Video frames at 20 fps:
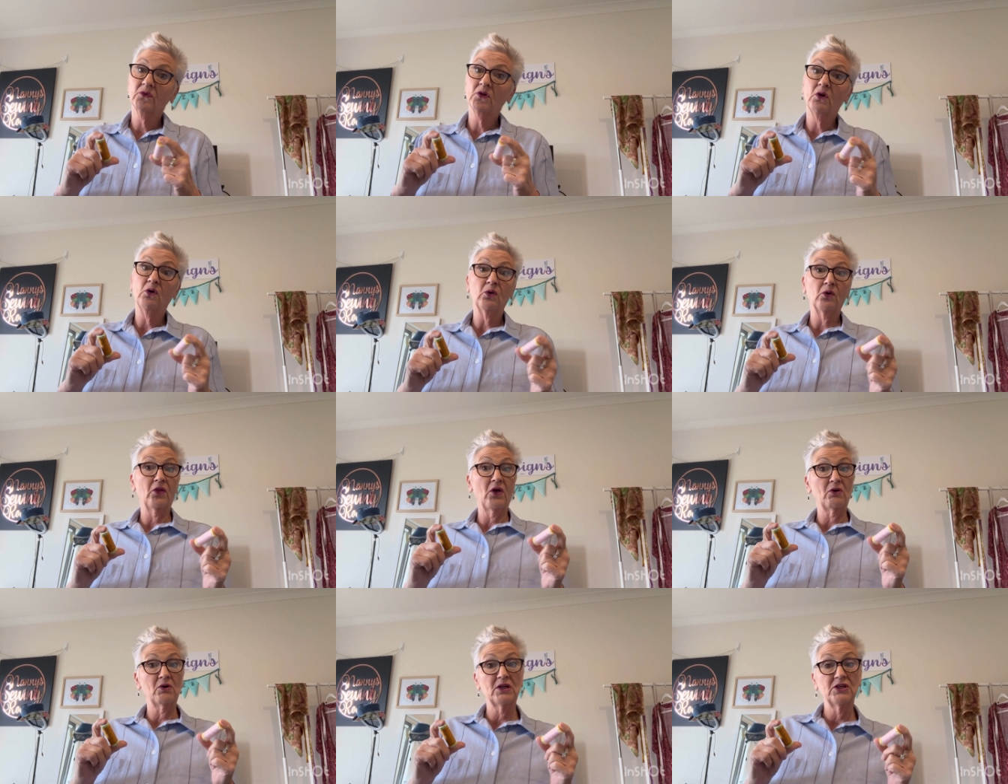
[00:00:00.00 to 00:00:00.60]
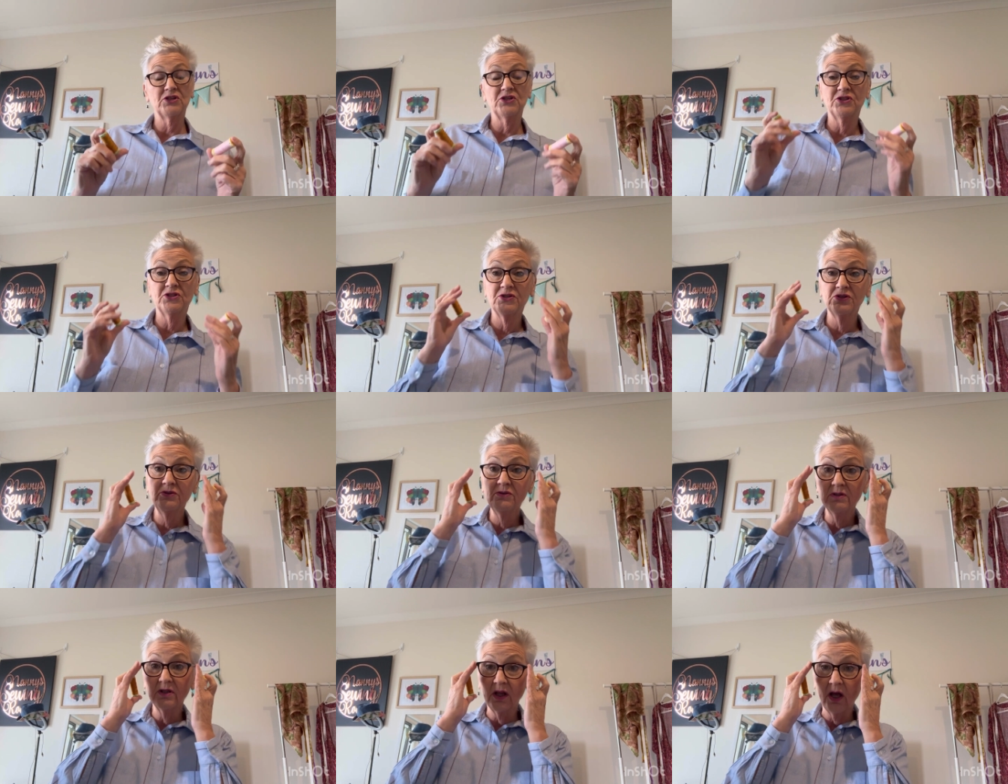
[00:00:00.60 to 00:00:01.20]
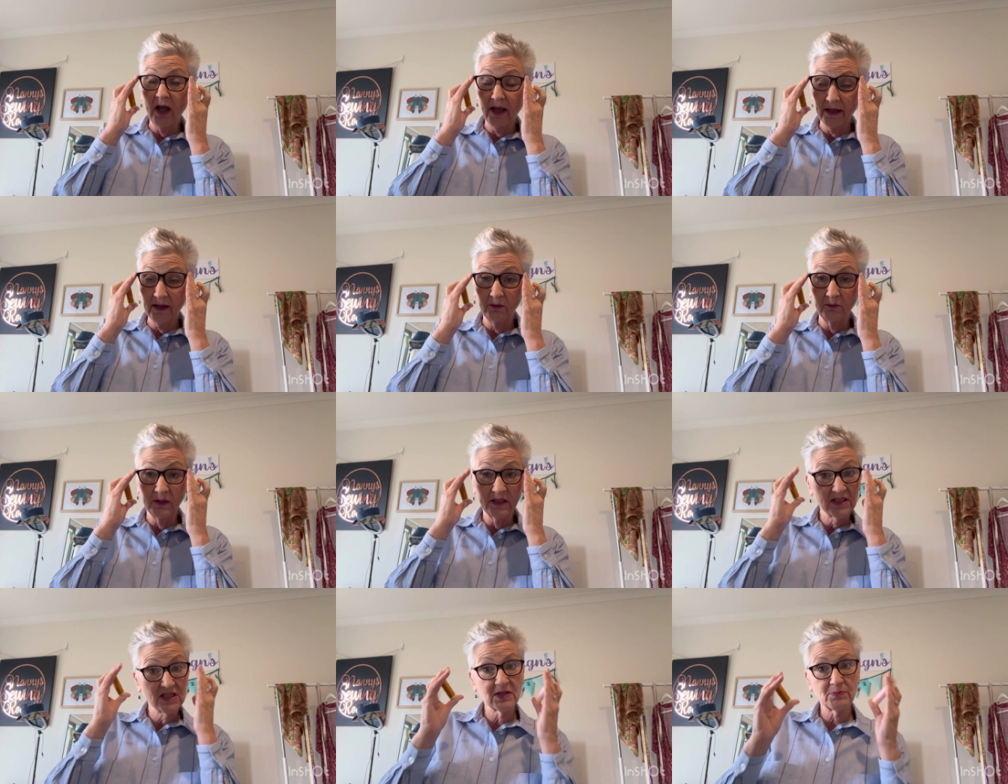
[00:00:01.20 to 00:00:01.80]
Although I do like it
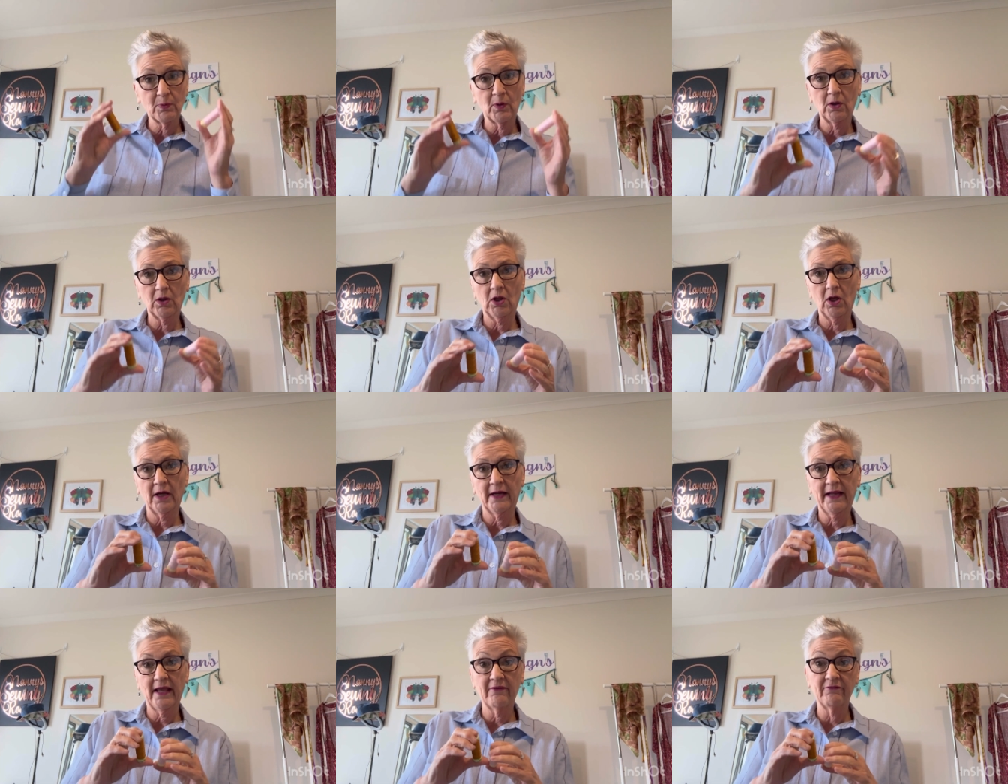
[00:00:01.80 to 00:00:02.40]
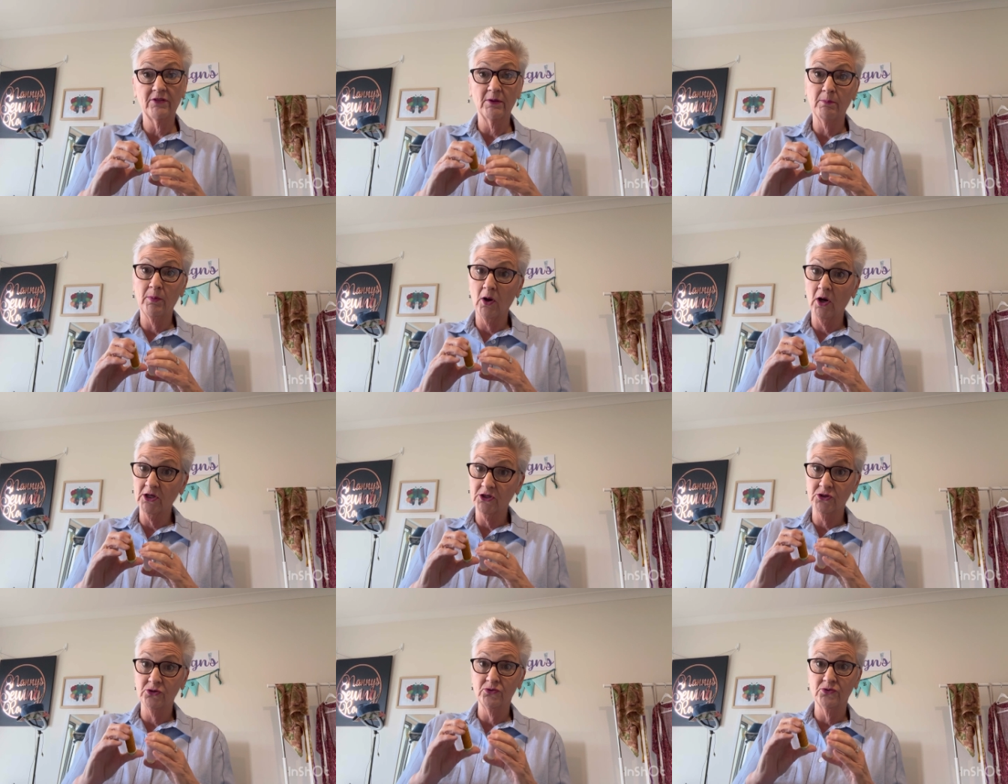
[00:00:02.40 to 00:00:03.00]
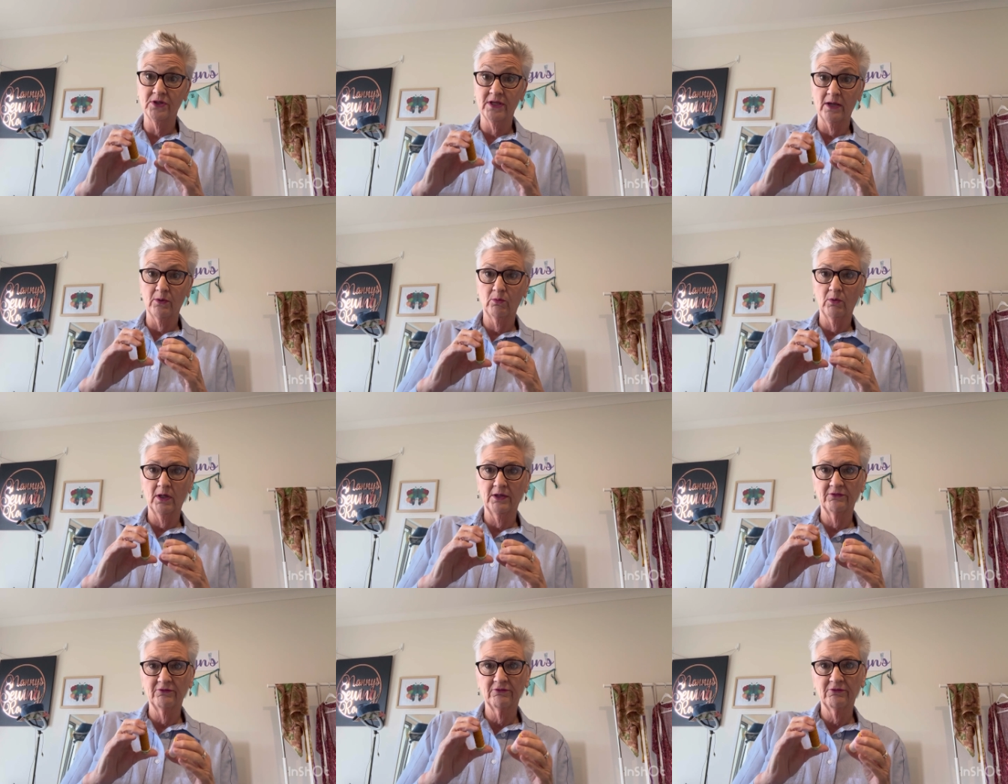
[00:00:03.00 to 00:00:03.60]
when Spotlight have the buy 2 get
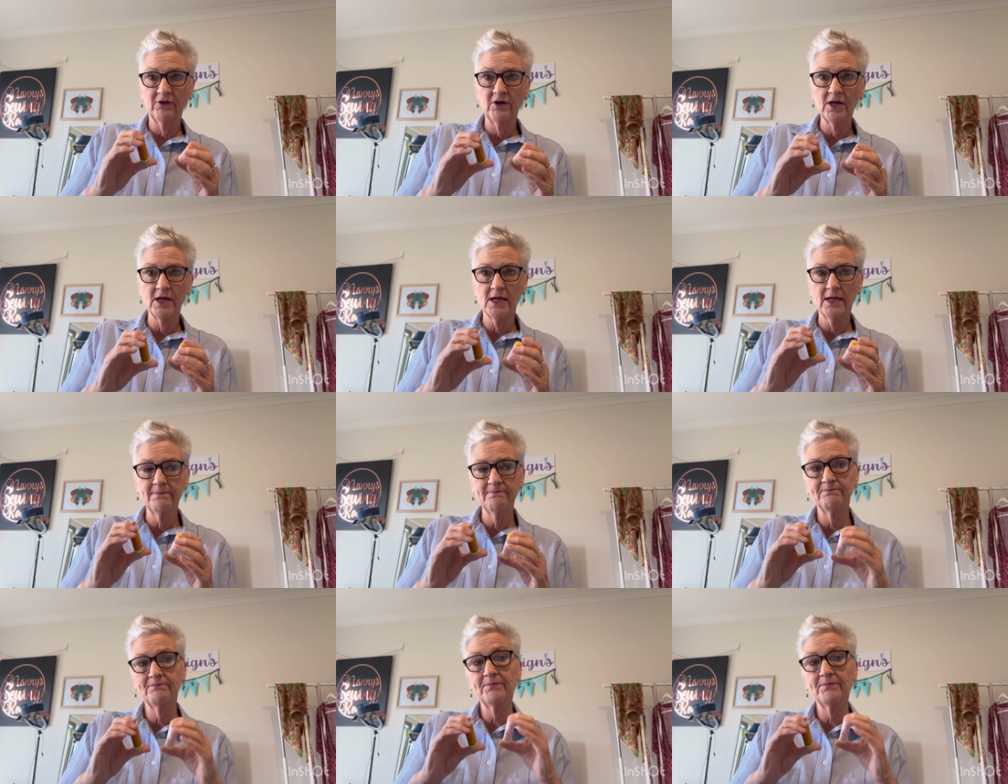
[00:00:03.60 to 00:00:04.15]
1 free.